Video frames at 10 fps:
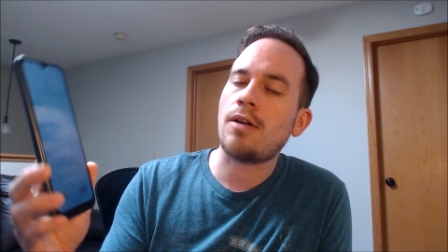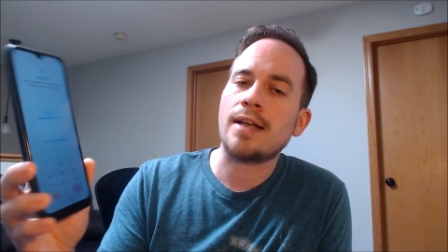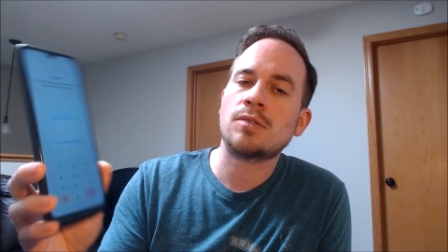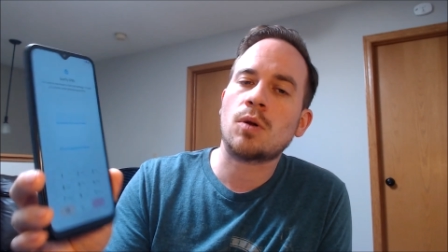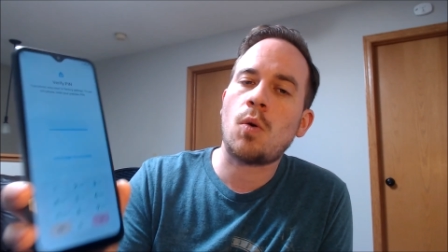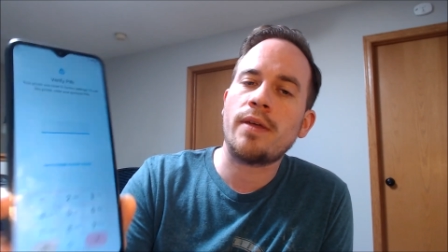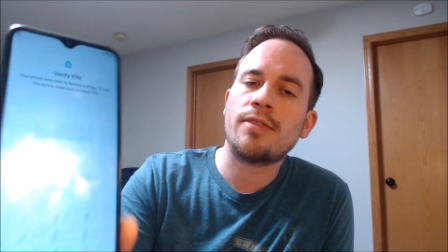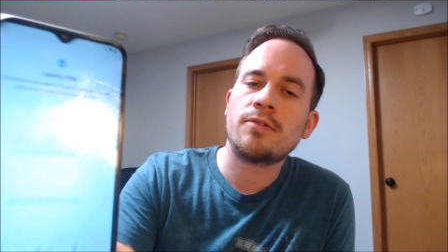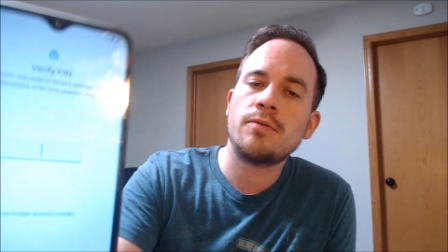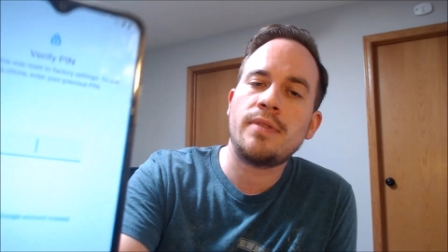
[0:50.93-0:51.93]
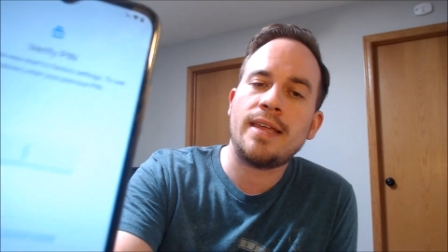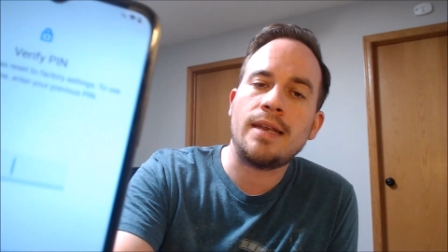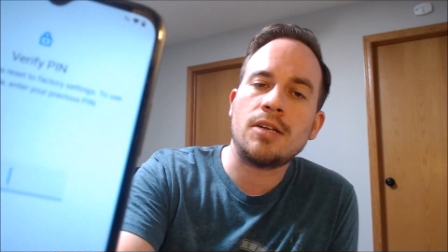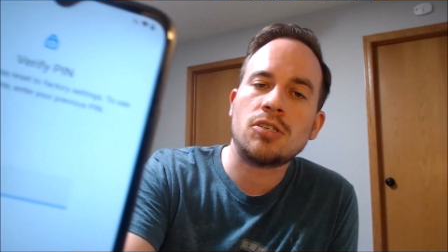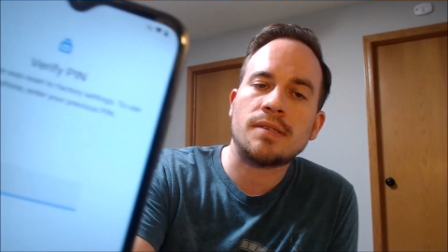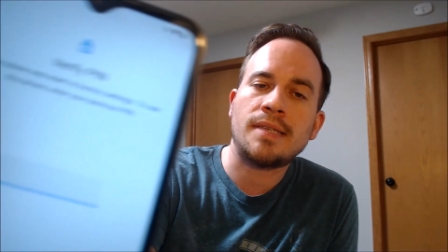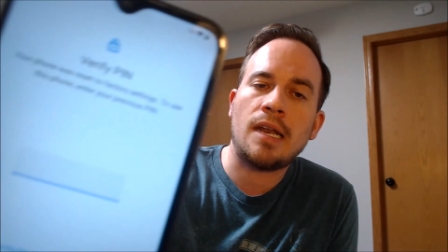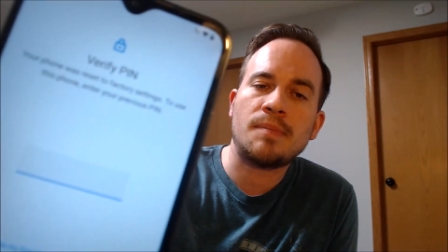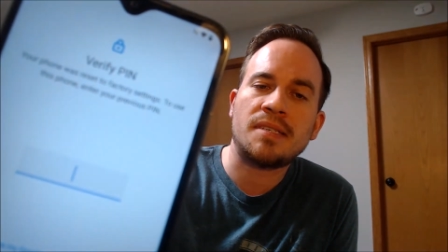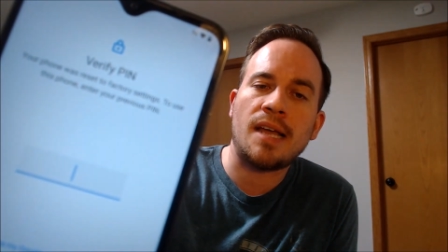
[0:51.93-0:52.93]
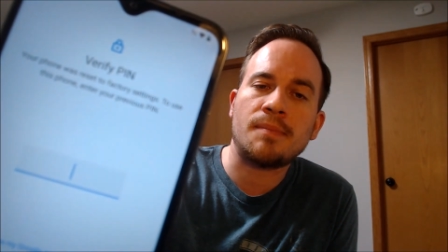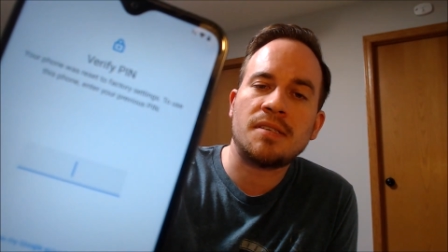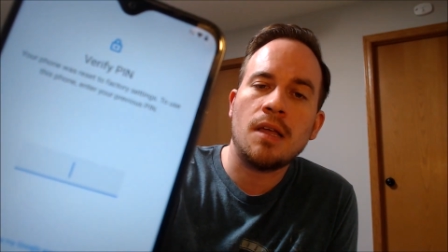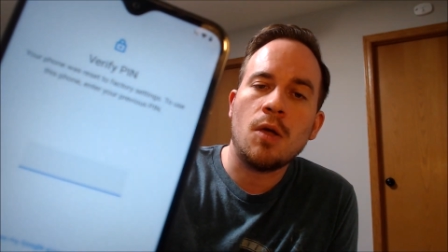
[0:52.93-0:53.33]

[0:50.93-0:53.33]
as we're going through the initial setup steps,